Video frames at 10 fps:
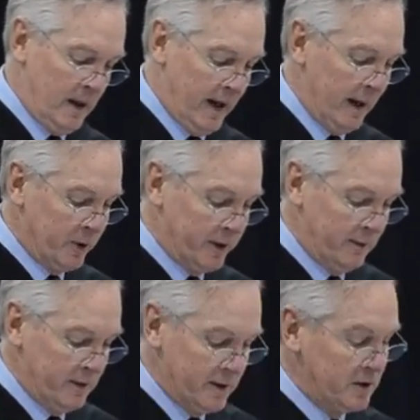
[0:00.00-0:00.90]
And I
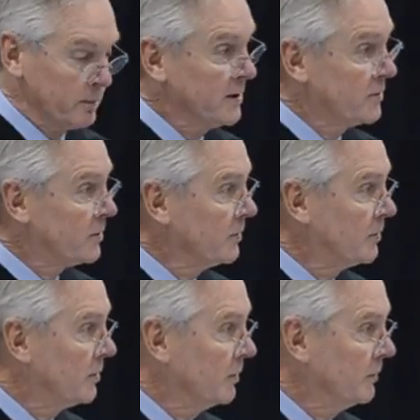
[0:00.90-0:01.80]
believe this to be true
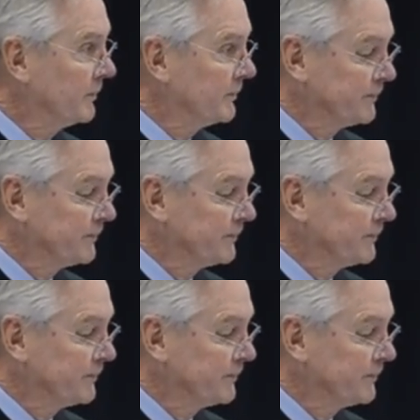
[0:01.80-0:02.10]
too.